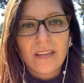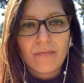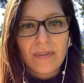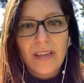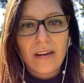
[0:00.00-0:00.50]
it
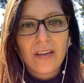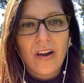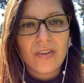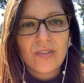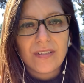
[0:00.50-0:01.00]
with that
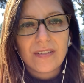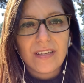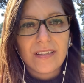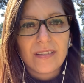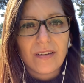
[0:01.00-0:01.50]

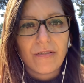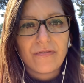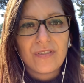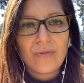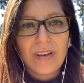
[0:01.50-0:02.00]
consciousness
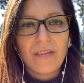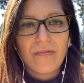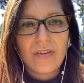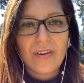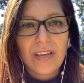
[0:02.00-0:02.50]
of doing it
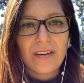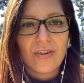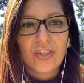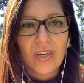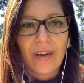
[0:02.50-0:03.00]
for your
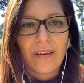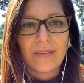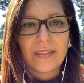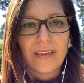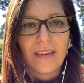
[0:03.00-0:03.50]
inner
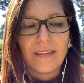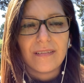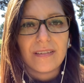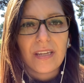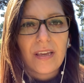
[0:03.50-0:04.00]
child,
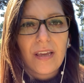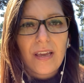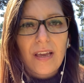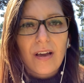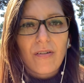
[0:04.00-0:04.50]
and
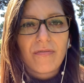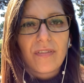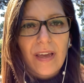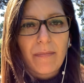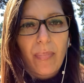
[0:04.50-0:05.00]
or for
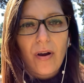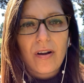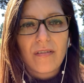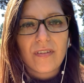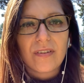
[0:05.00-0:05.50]
that
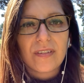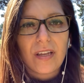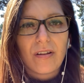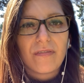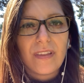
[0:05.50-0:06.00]
part of
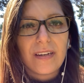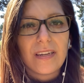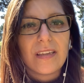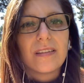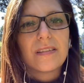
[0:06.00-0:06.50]
yourself that
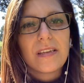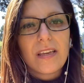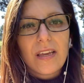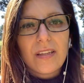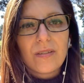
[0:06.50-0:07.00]
needs
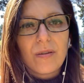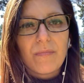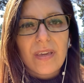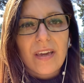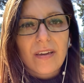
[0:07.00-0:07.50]
to
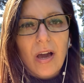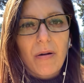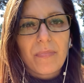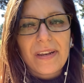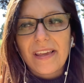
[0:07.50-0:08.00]
be
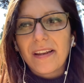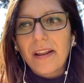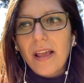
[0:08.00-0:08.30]
accompanied.